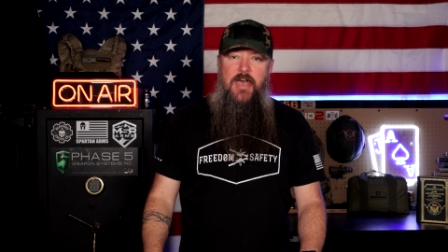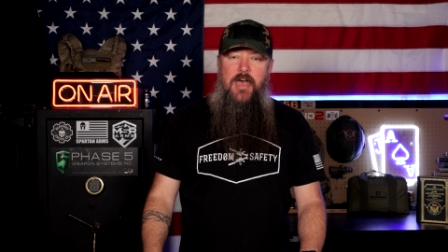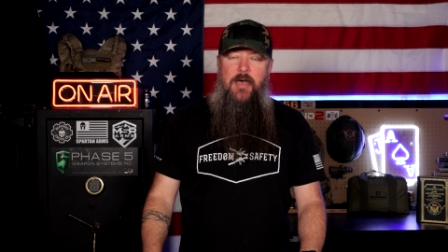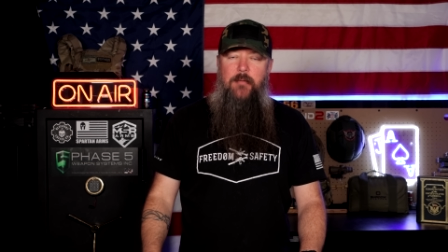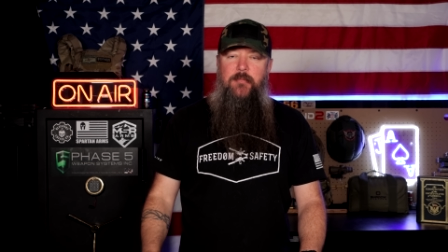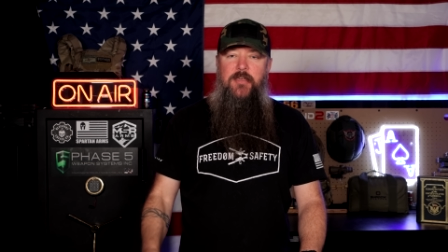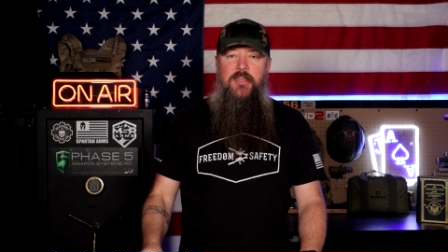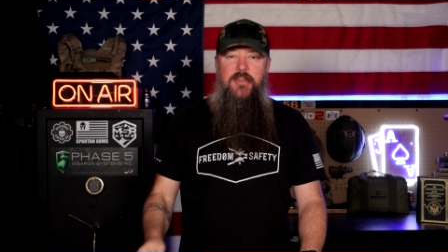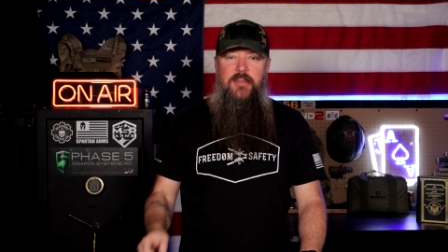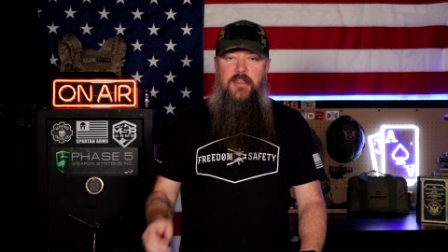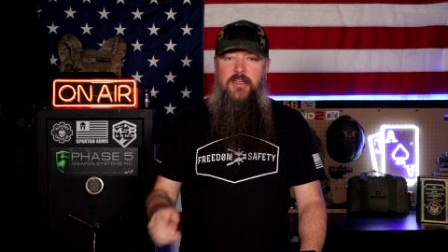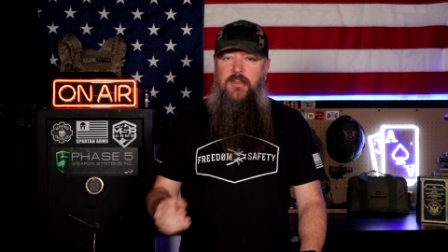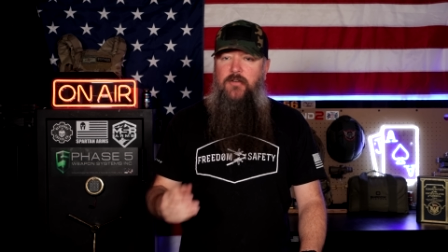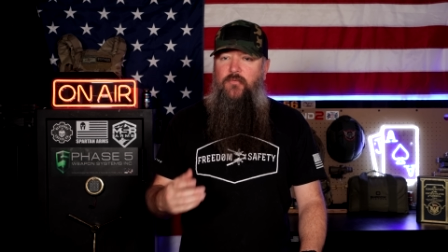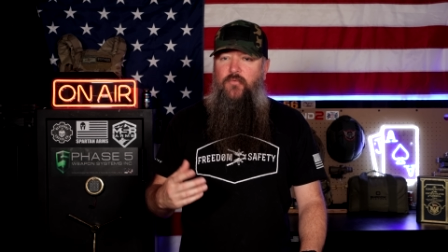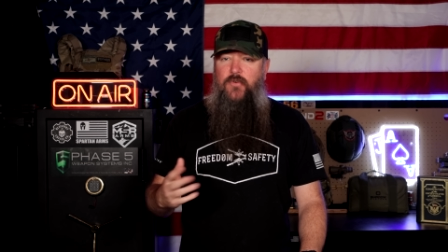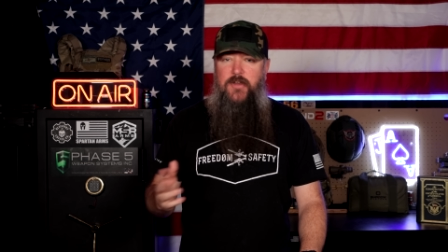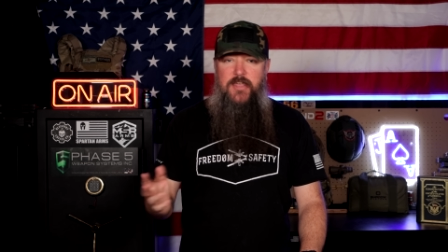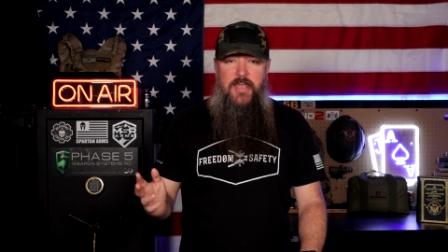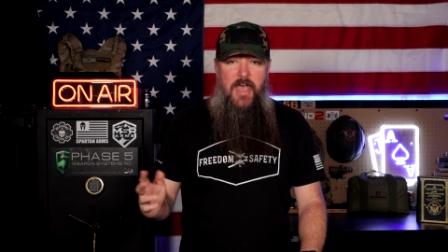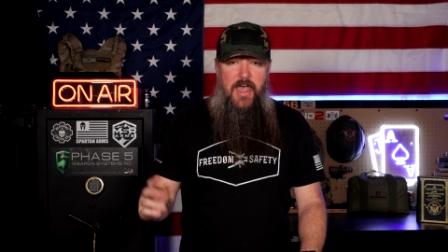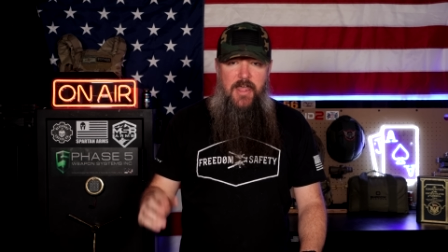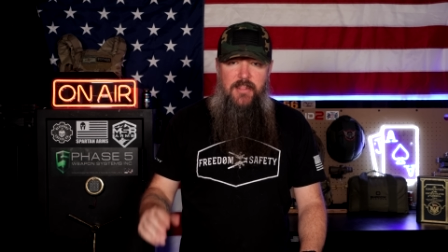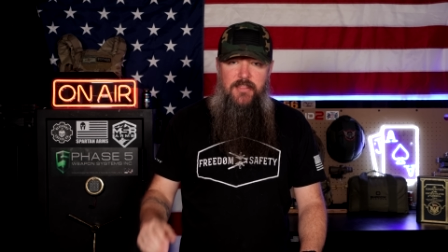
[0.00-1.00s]
I mean, in
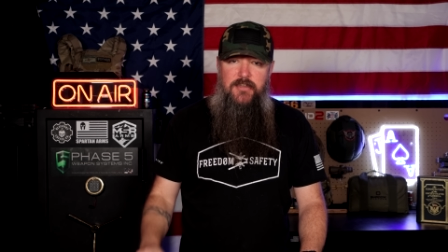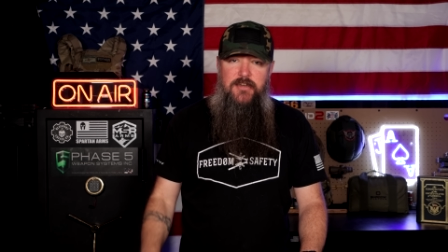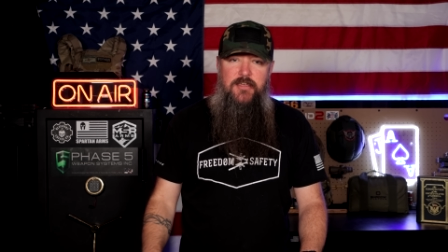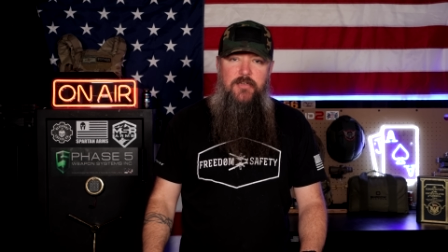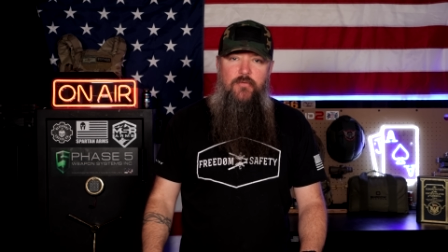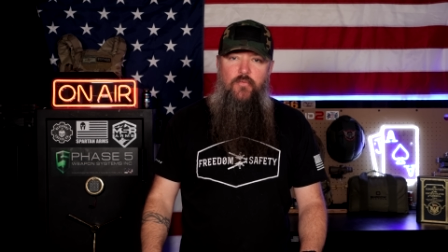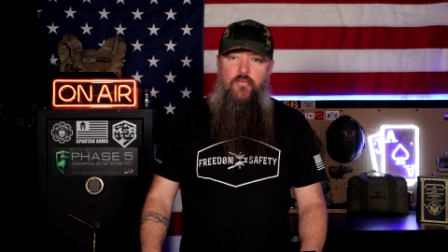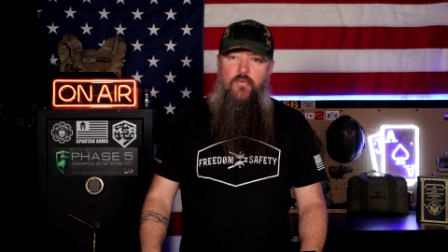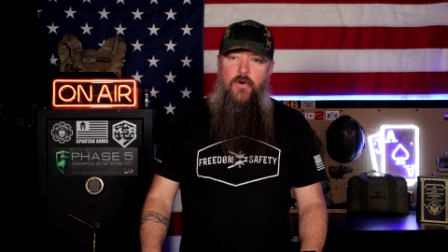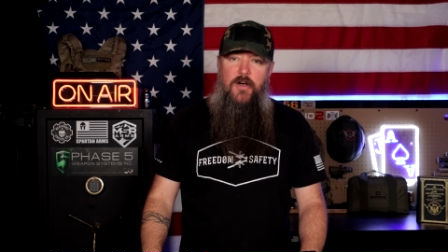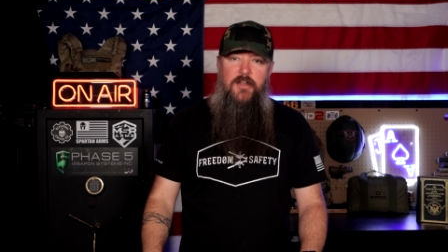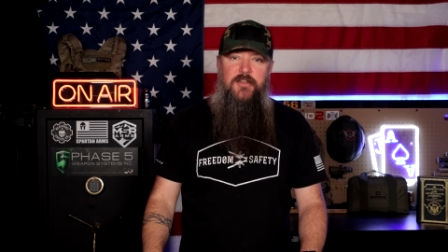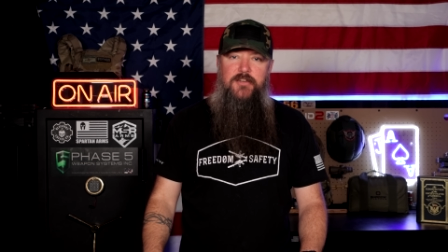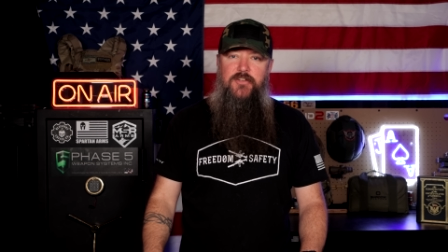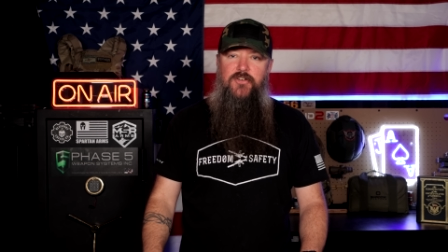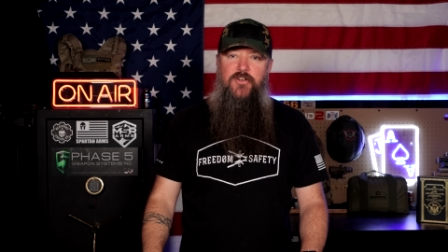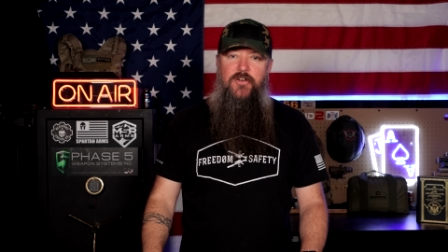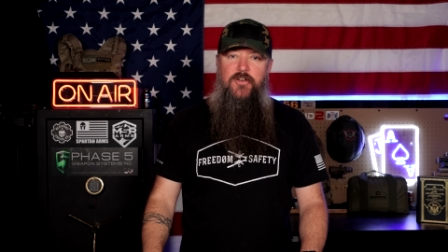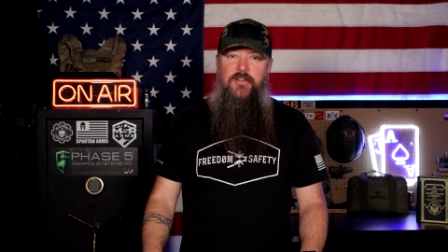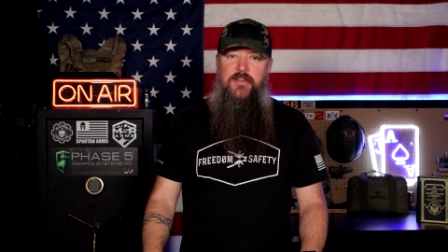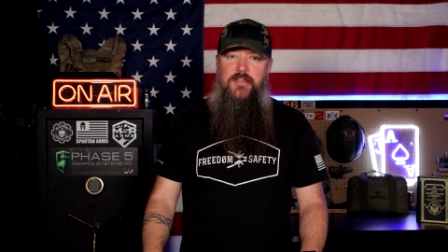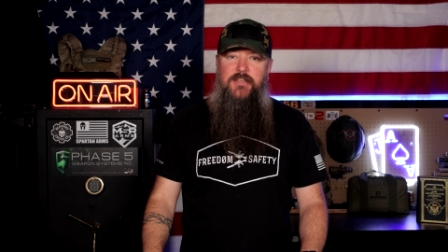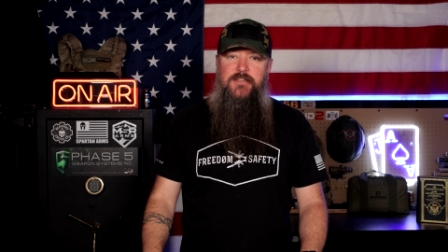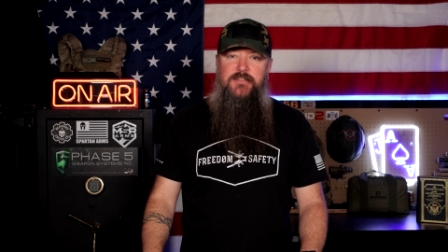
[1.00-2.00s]
reality, what
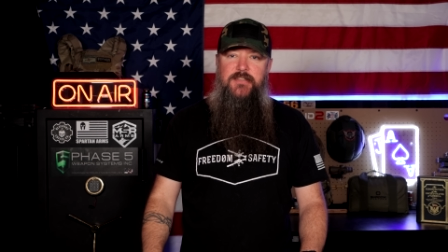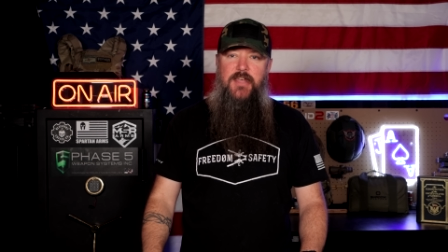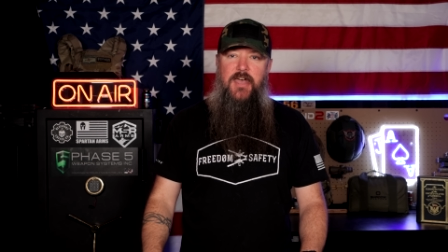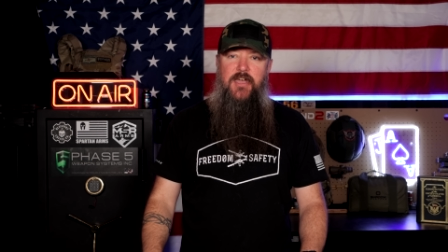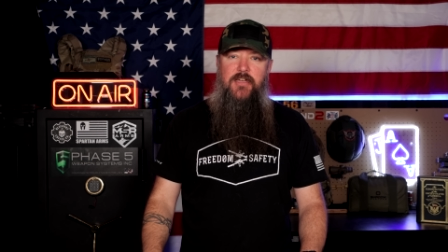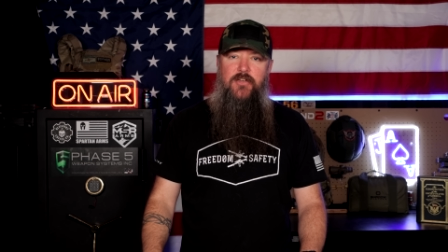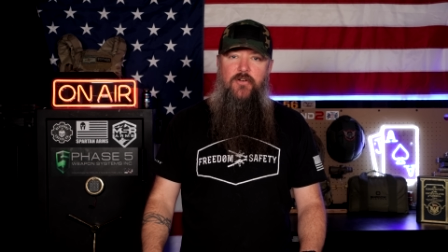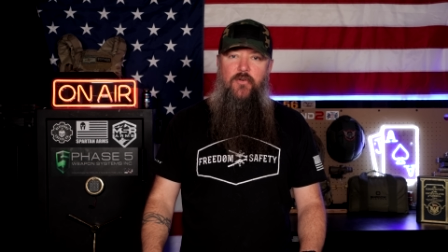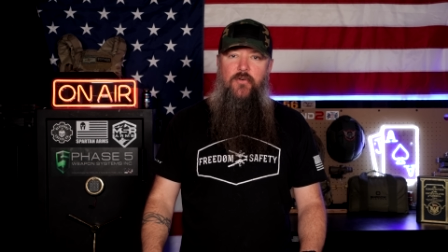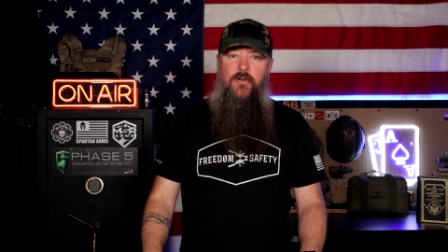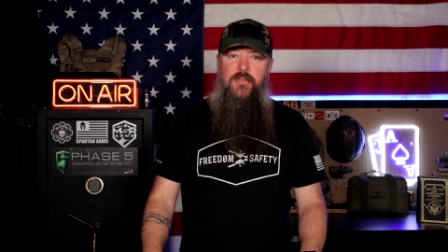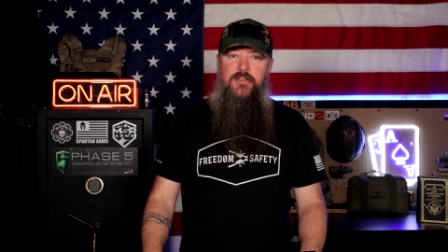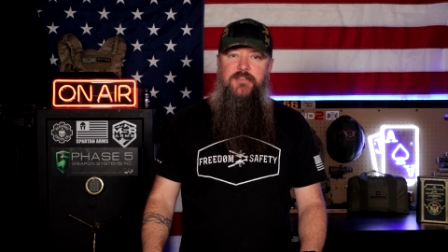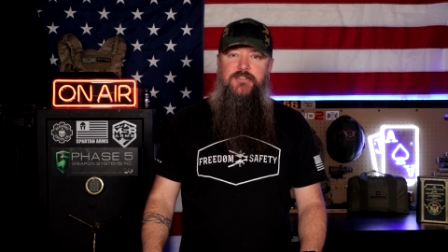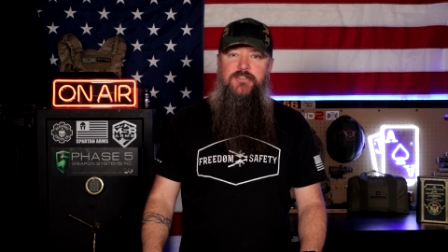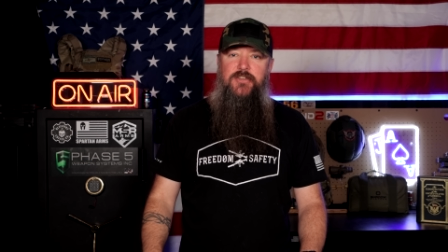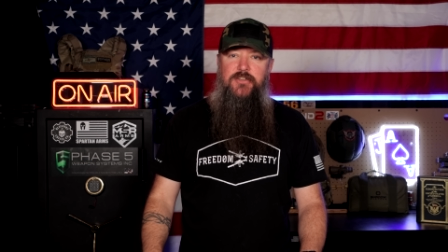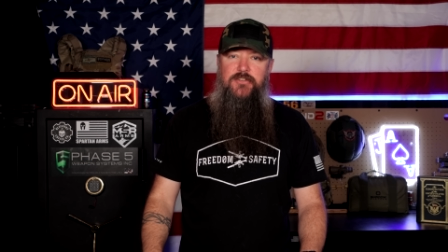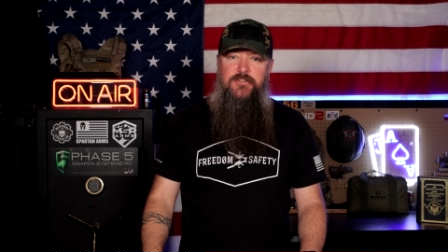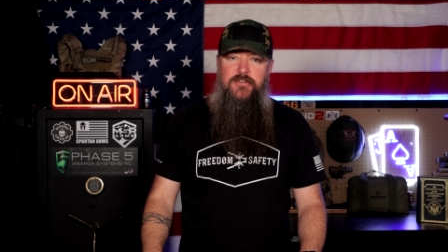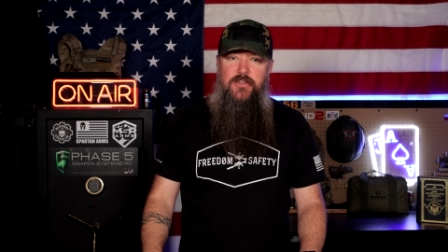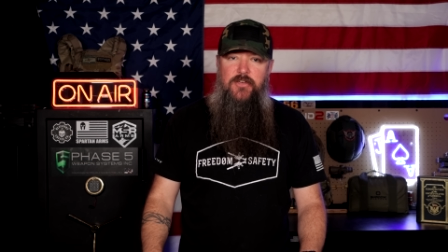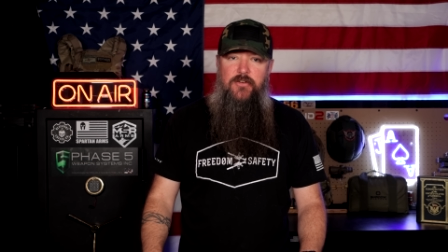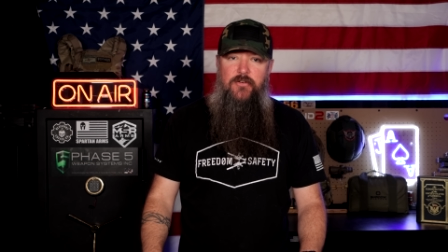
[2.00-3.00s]
good is that going
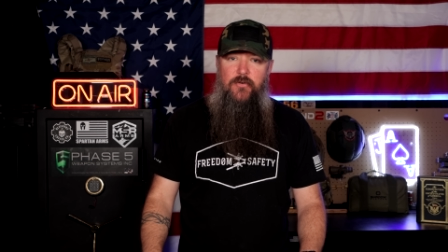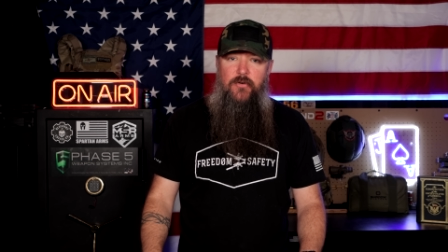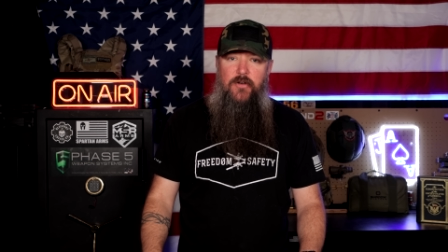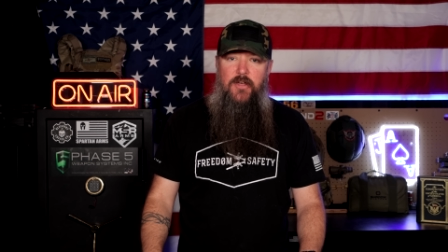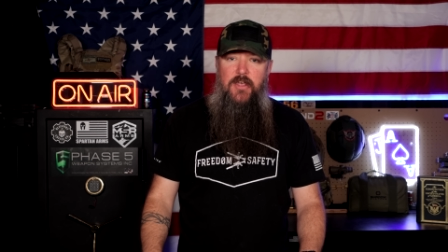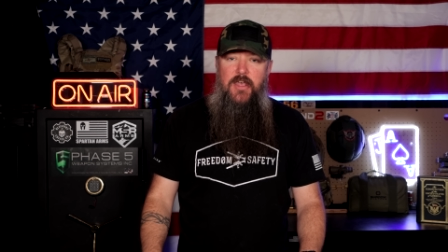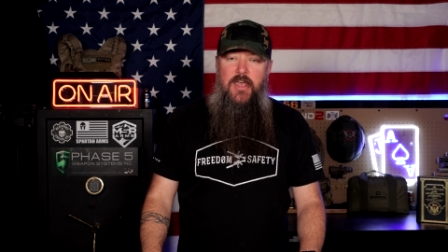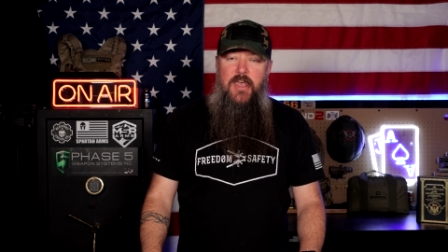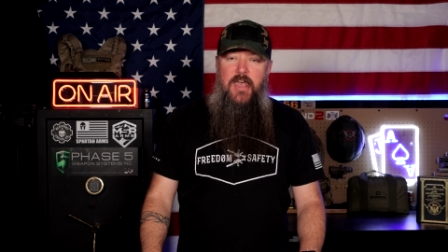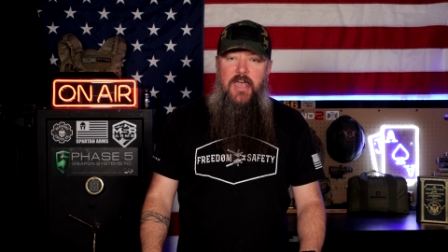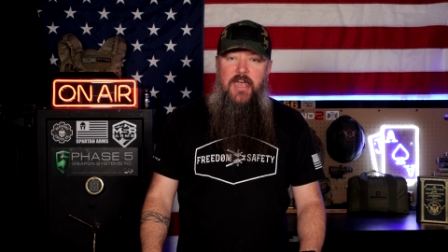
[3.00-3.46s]
to do?